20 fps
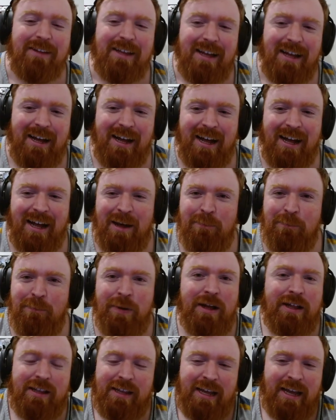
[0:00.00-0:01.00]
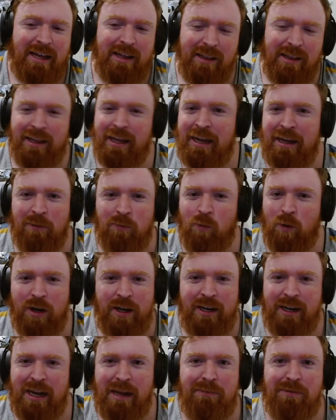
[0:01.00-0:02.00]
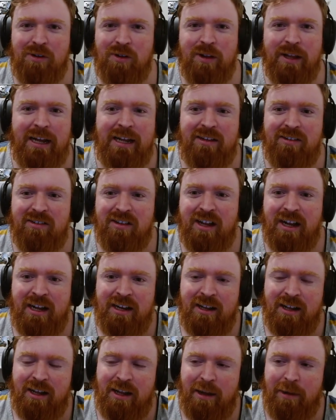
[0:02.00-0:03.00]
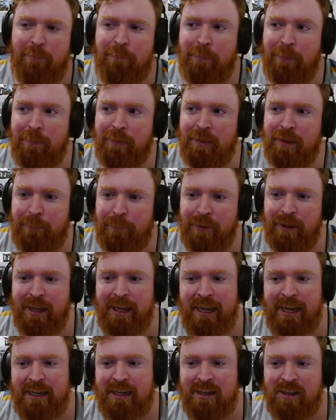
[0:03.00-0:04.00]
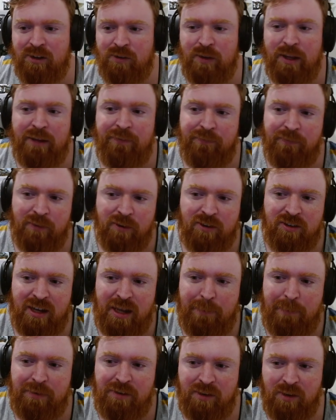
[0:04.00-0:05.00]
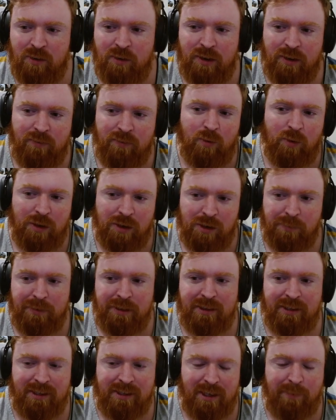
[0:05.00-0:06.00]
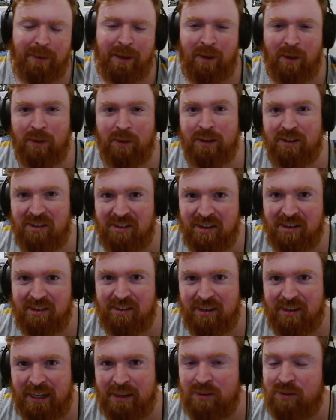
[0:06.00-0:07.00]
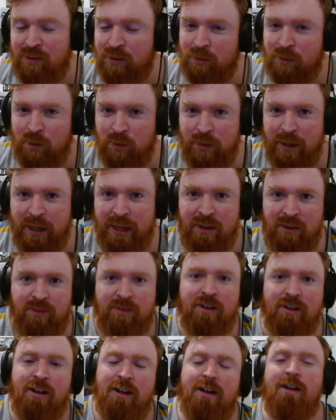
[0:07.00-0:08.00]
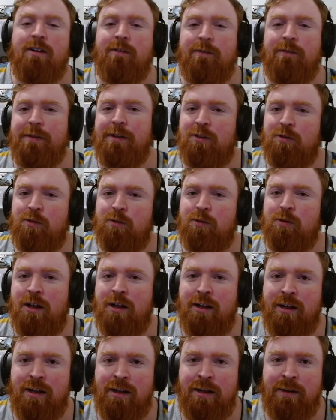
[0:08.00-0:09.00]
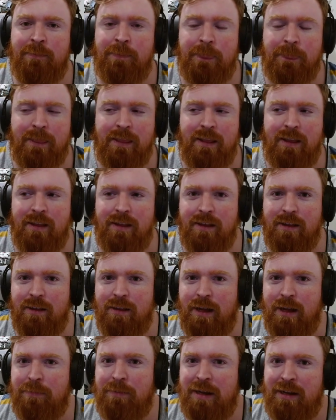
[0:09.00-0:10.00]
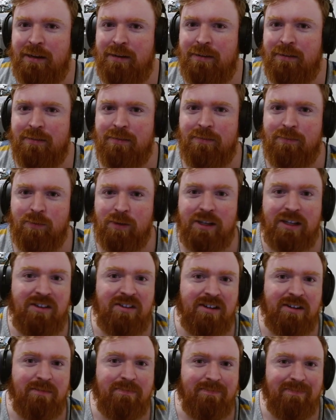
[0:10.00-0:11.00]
But yeah, it won an absolute landslide. The plan is for that first episode of Wildermyth to come out on the 16th, so in 2 days from this update releasing.